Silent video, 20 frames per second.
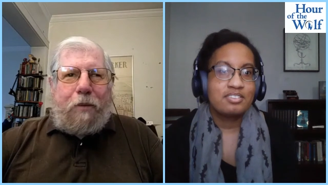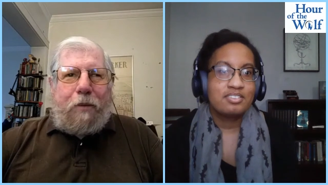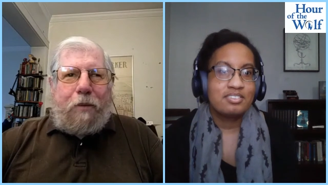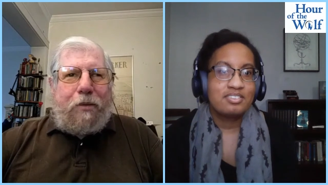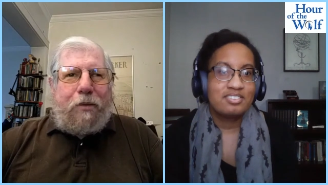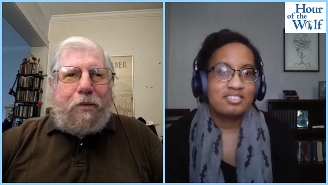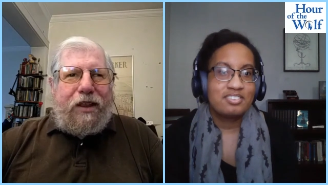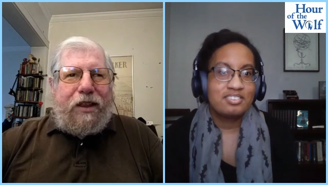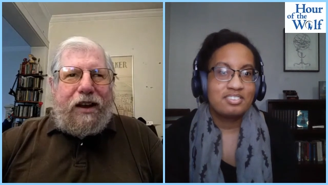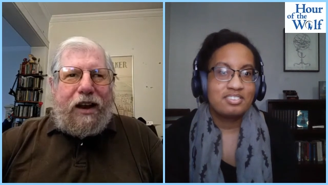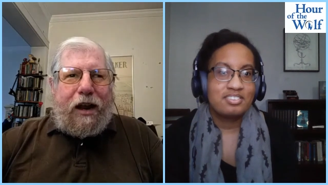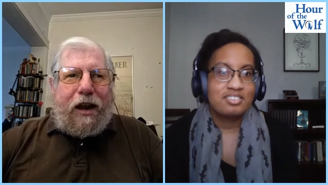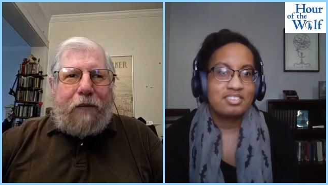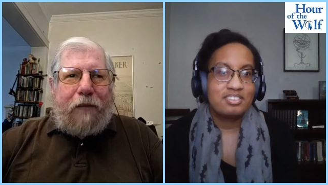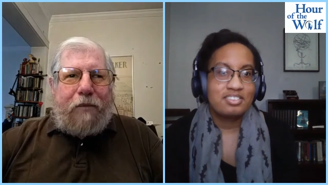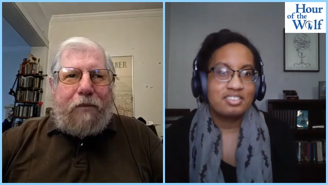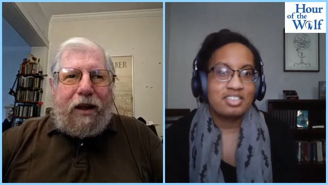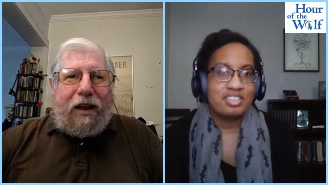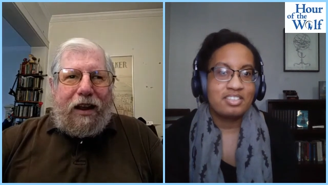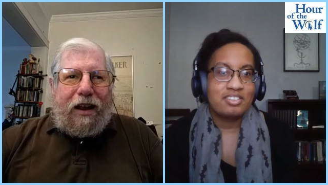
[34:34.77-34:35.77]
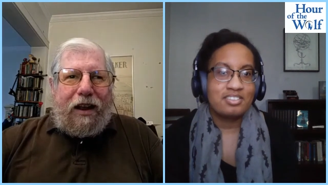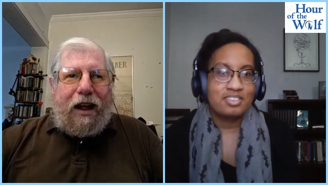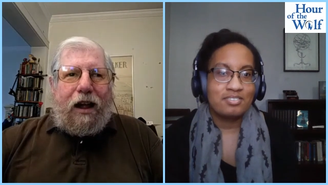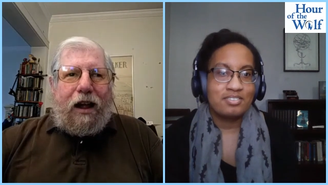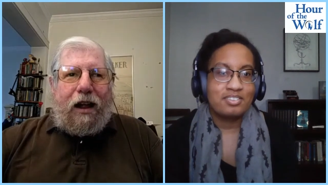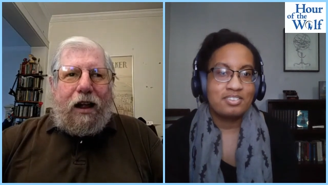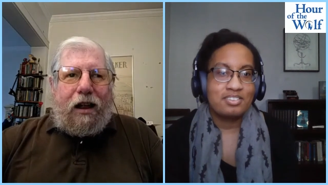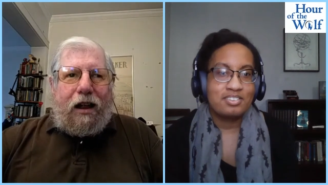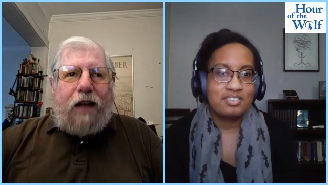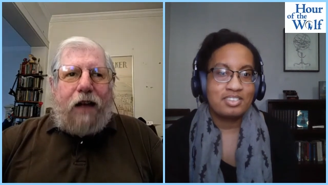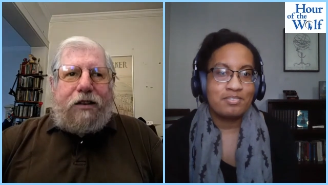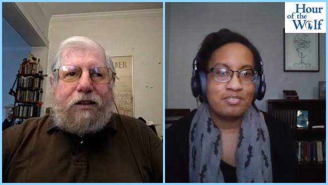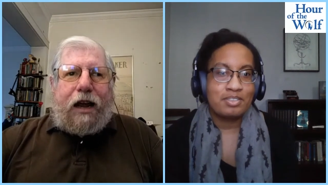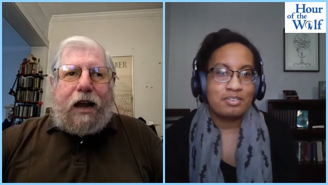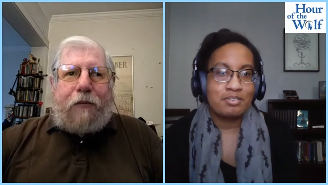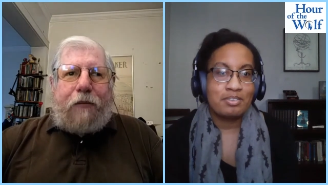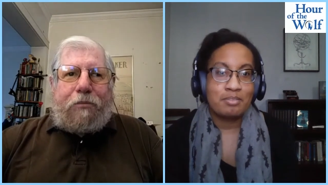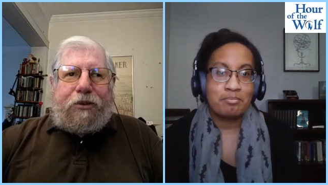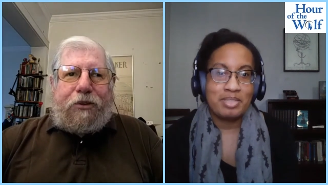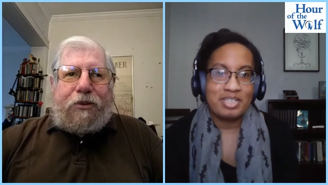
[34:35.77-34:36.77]
Speaker 1: the name. Yeah, uh, attempts
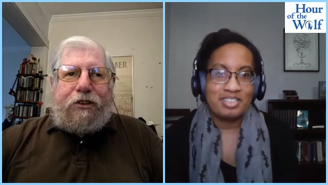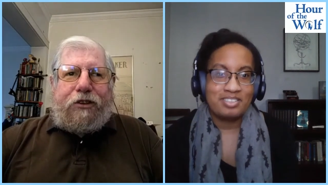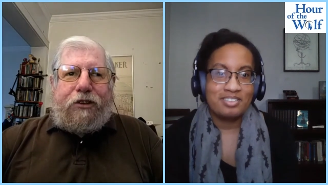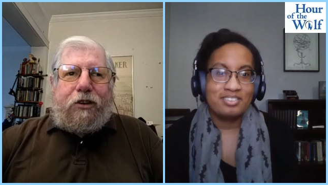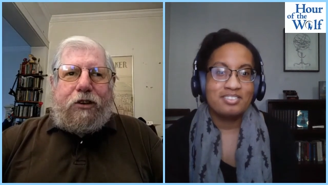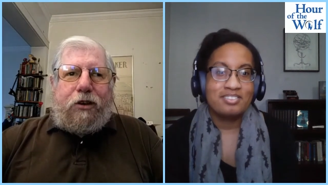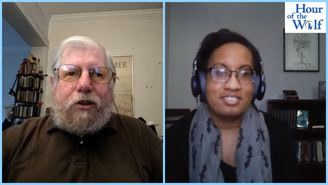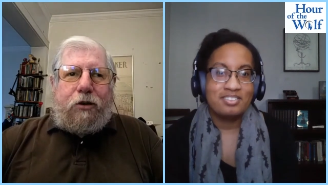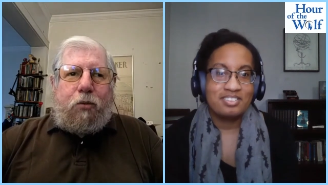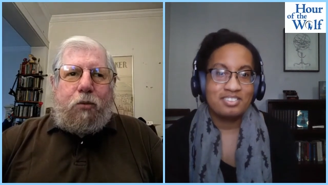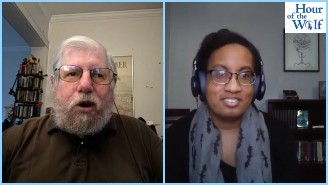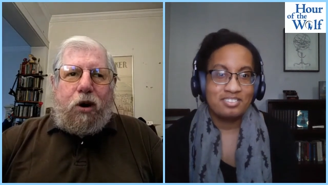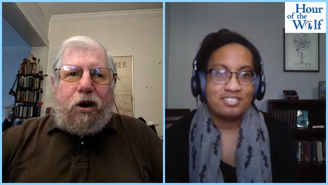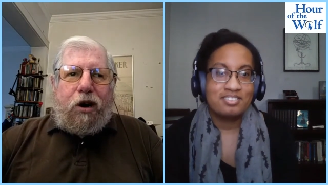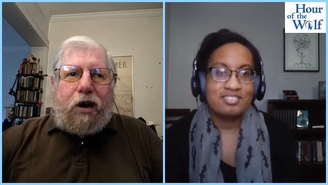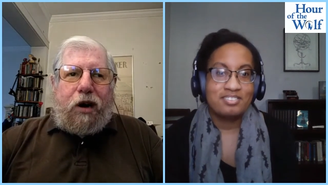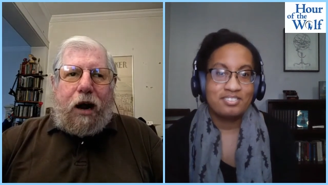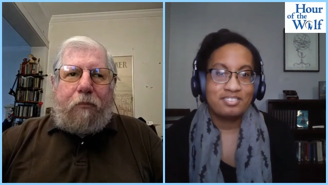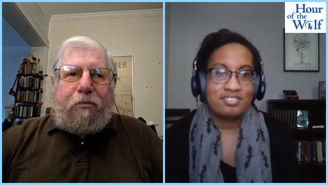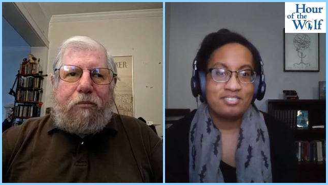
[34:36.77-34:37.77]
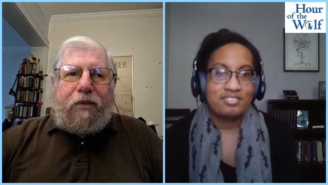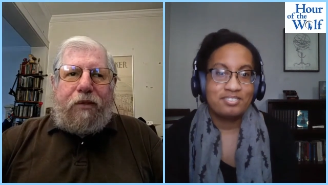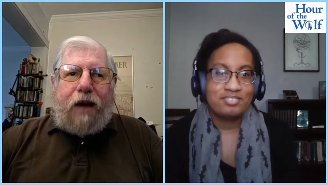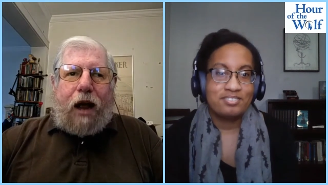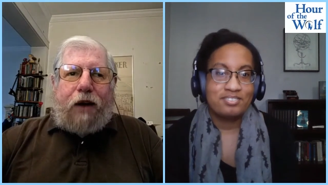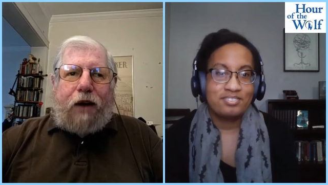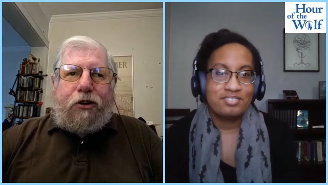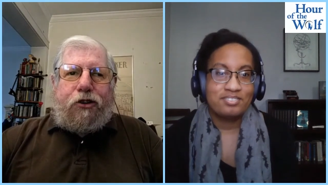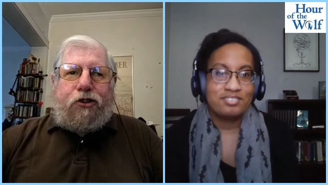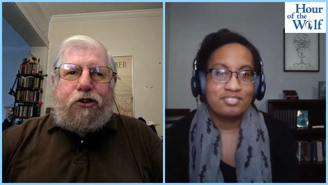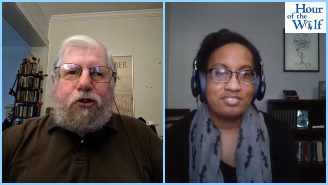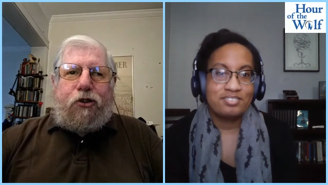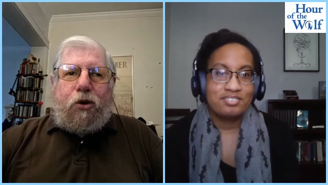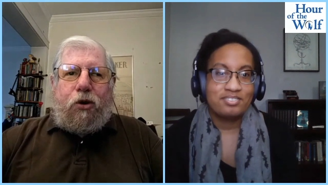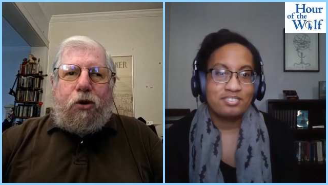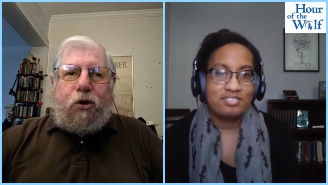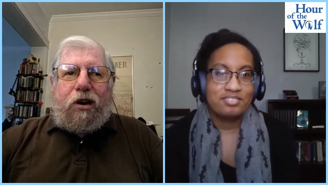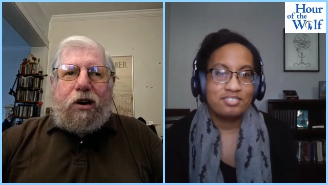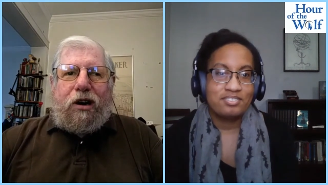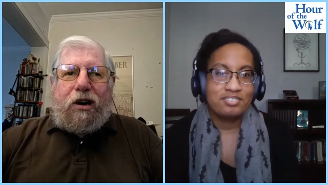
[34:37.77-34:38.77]
is a good word. I'm not
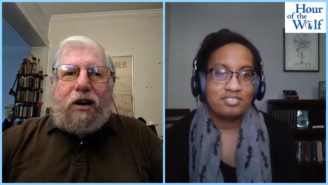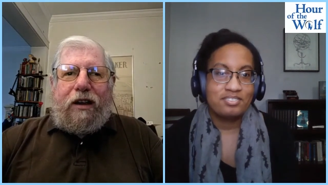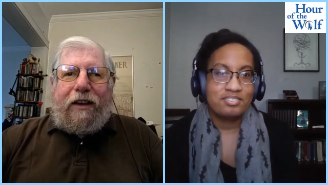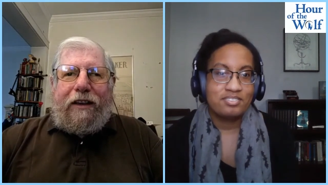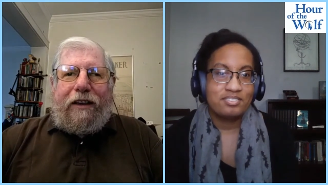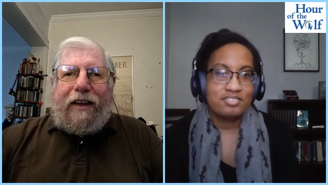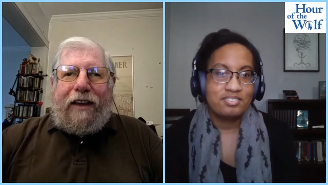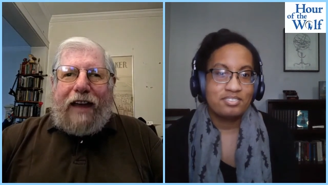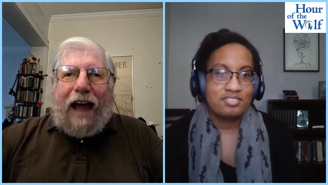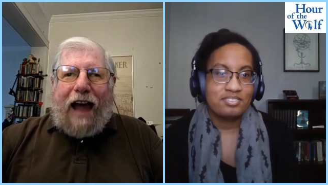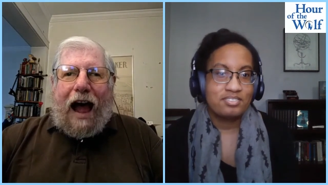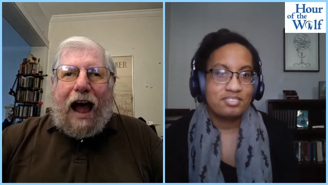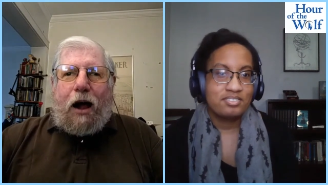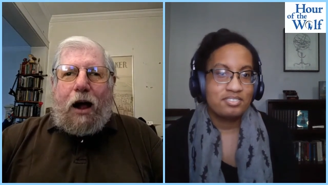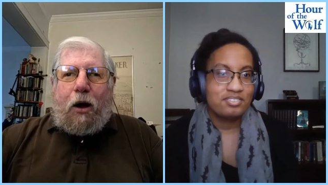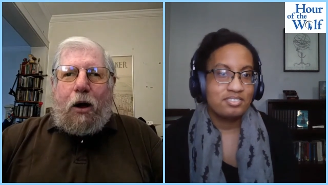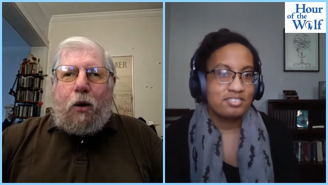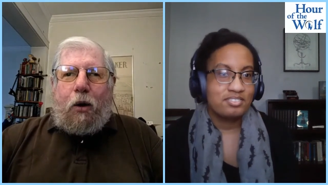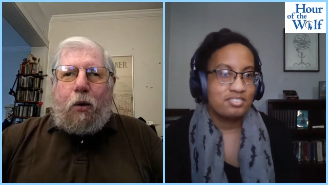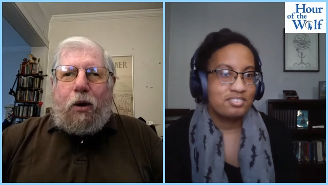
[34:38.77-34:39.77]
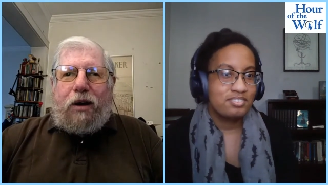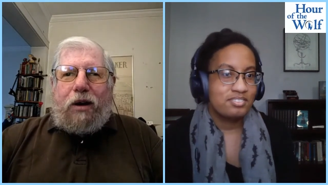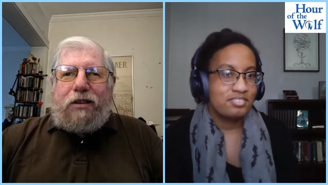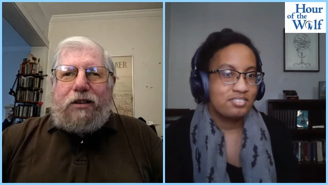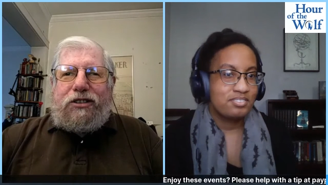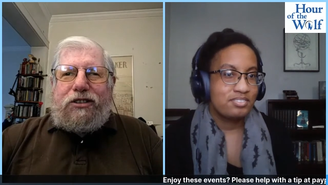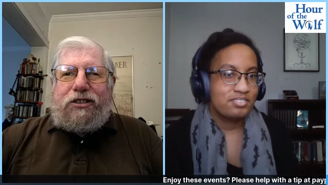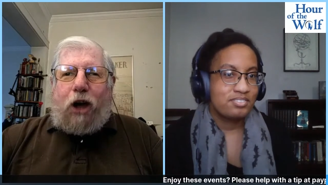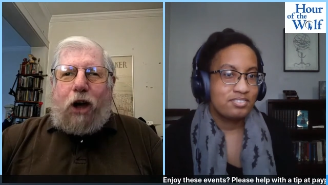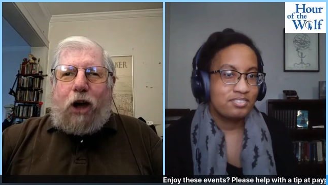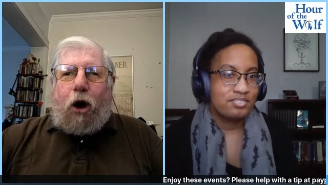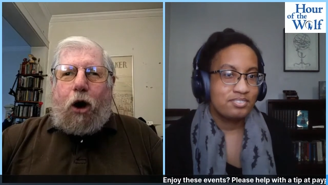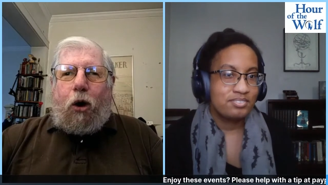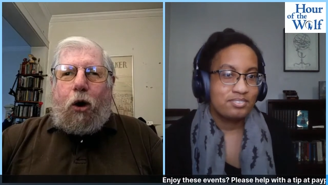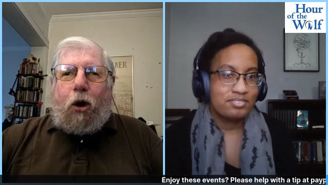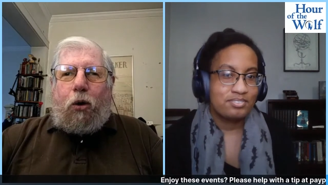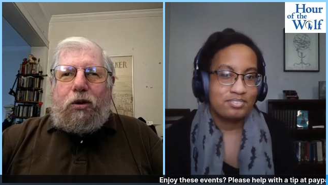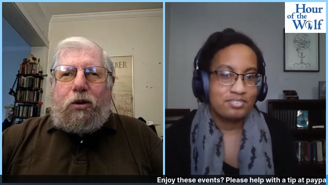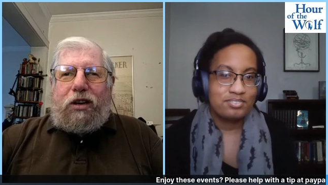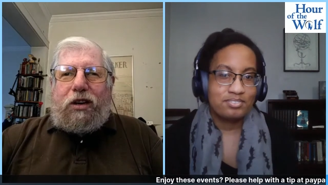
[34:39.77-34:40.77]
sure how
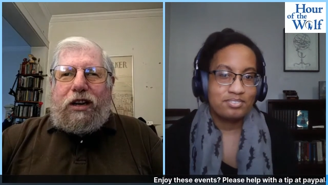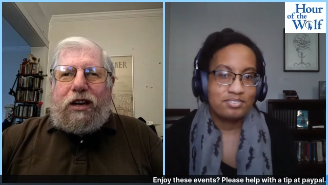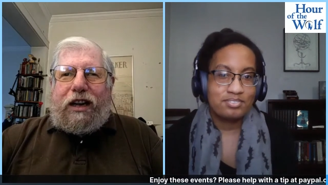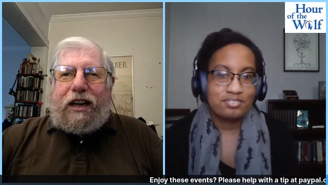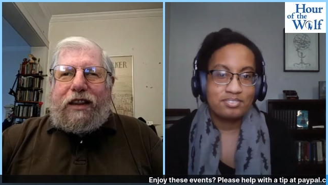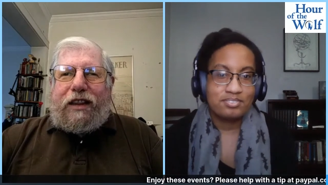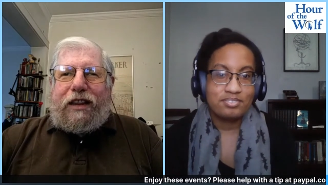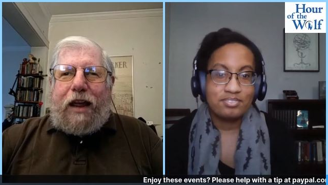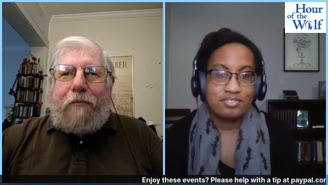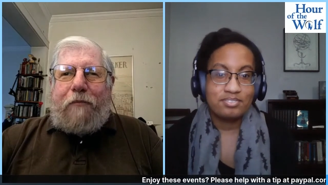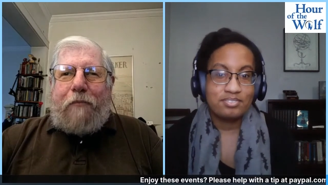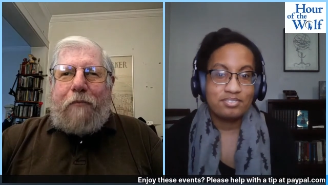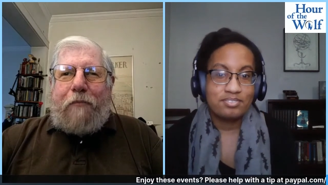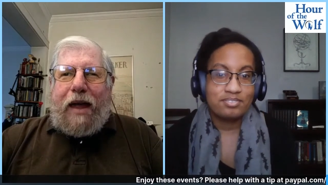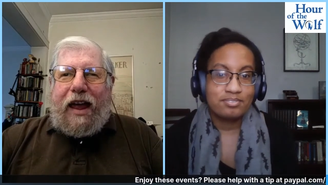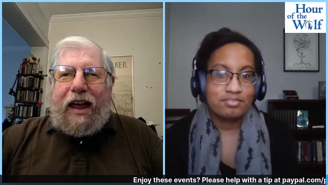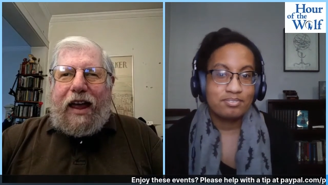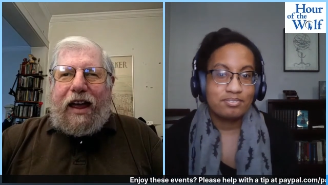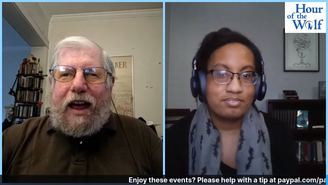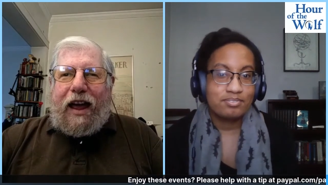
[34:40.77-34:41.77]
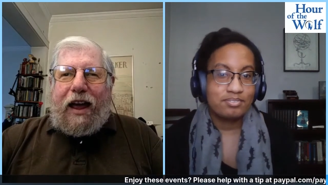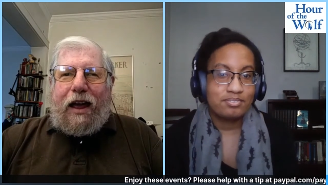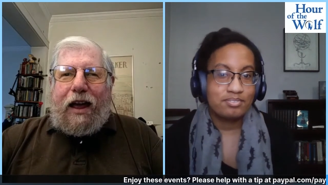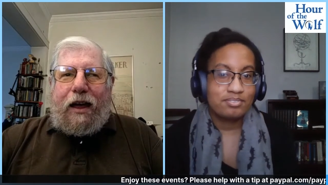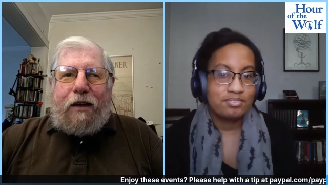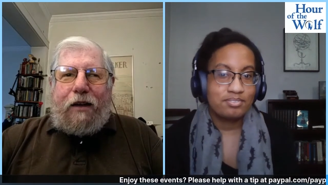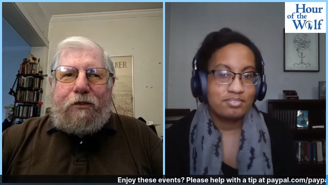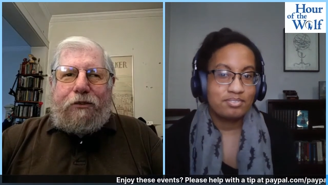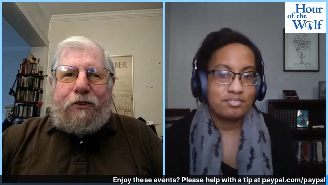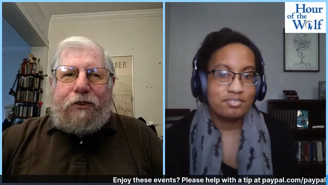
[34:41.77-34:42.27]
totally they may have